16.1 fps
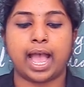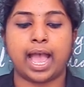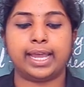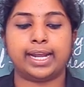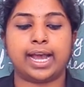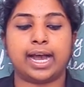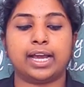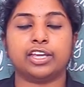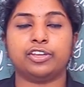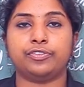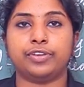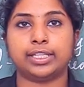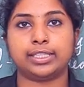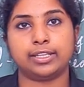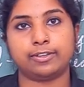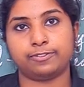An
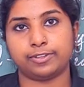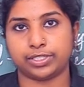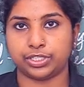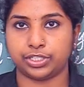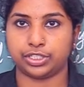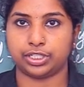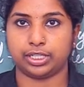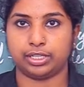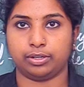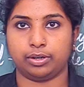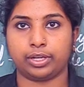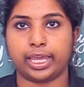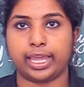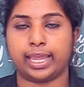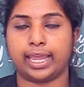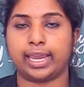Ayurvedic physician.
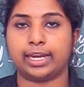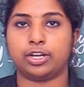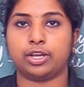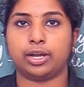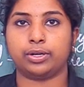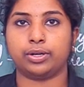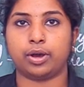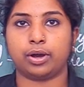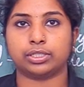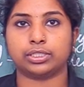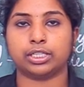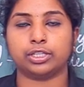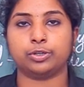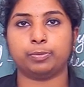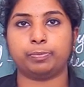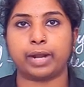Okay, a
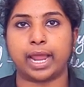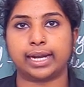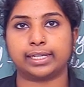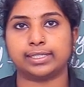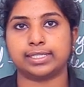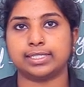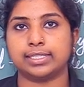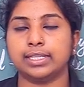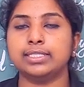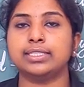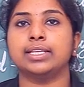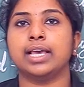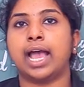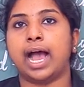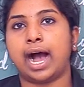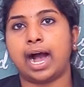doctor who practices
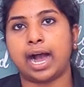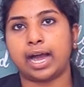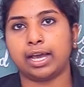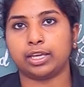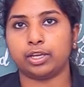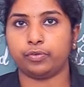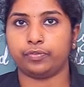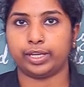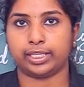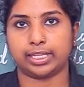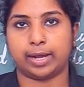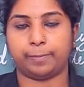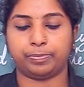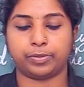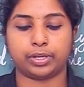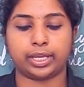
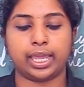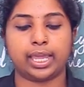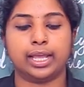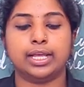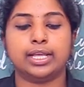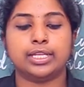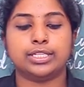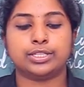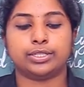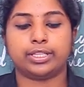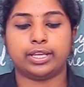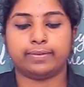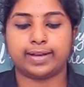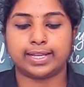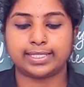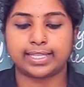Ayurveda. Okay, so
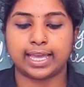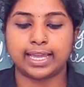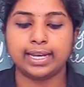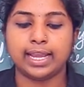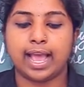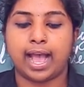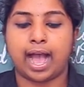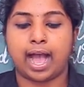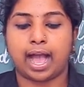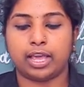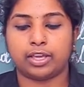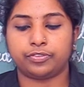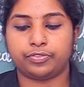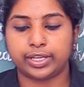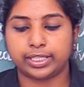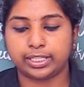there was an
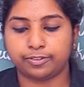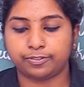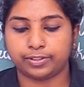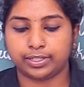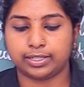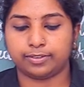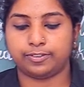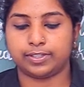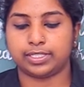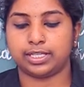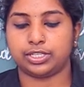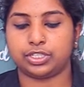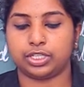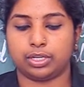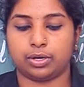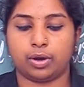Ayurvedic
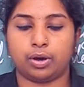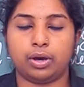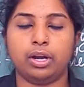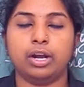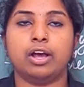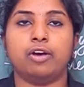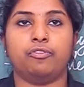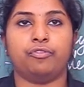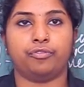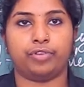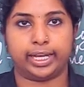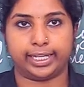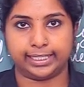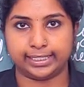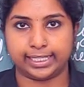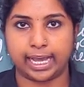physician or
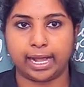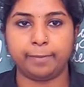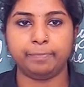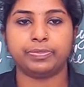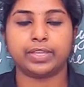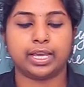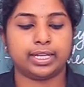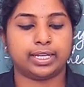Vaidya.